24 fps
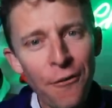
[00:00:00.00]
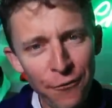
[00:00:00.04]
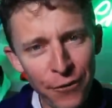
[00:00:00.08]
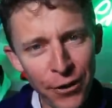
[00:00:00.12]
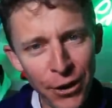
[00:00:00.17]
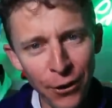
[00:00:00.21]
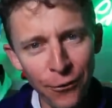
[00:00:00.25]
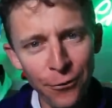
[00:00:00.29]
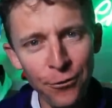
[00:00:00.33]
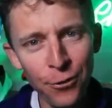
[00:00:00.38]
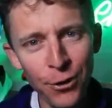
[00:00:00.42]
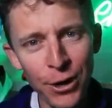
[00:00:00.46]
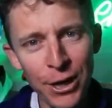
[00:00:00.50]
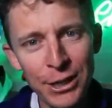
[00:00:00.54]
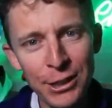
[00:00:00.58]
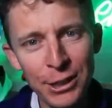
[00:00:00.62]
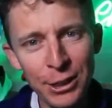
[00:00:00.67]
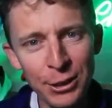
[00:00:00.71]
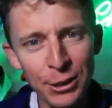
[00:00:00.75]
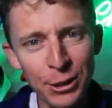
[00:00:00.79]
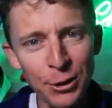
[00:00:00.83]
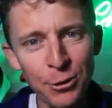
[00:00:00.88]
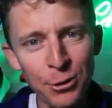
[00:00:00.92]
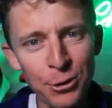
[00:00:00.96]
feel free to
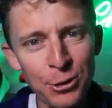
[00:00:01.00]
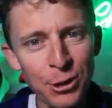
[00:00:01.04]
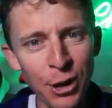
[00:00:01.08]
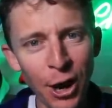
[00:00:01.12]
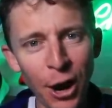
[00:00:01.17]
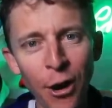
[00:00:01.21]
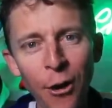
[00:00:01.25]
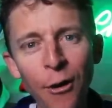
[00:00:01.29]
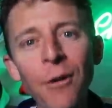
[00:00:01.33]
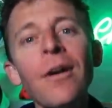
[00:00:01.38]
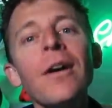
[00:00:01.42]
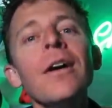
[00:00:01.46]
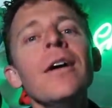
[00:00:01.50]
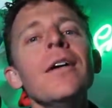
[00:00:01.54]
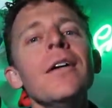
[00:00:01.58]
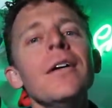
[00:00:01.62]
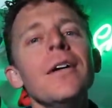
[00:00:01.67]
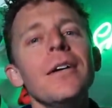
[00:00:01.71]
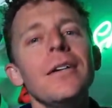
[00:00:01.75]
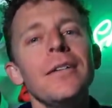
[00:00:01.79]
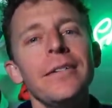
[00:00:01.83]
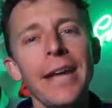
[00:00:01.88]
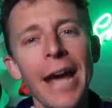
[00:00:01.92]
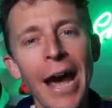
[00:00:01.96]
do so
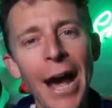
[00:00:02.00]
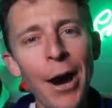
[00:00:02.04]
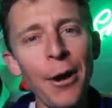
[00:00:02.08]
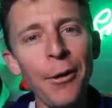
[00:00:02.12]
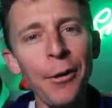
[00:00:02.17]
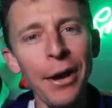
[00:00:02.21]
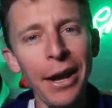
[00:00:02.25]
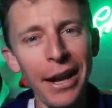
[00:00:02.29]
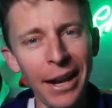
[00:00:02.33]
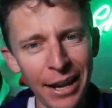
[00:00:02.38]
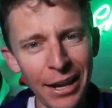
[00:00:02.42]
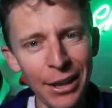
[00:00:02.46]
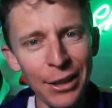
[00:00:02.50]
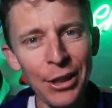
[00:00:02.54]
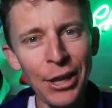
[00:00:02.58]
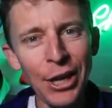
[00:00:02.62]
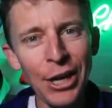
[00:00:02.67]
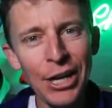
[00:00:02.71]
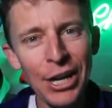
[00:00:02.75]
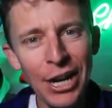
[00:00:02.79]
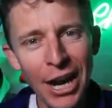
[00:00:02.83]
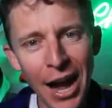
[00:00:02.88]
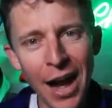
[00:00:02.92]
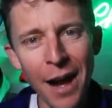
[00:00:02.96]
down in the
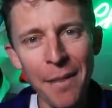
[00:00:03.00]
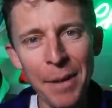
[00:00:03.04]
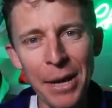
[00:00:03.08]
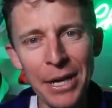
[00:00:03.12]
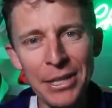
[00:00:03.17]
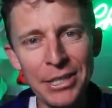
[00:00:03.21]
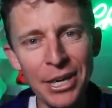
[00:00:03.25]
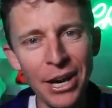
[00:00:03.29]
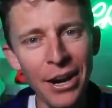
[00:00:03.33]
comments.